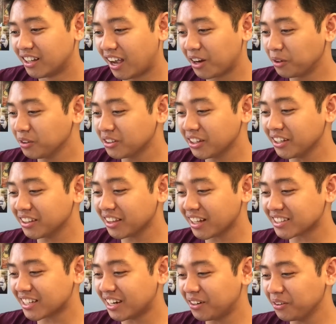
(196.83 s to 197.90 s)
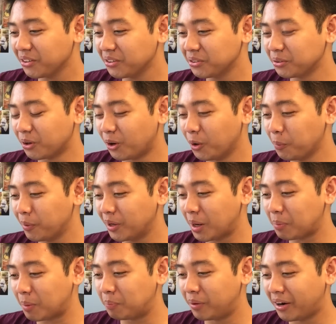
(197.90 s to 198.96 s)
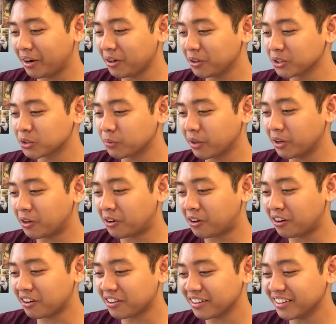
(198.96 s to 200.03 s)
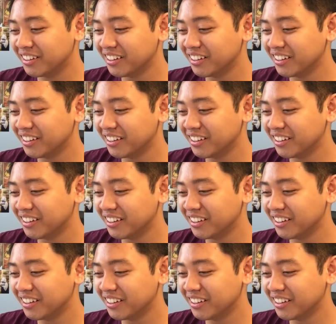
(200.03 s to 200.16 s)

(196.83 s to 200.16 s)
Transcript: I don't think that's how you open up a bottle, sweetheart!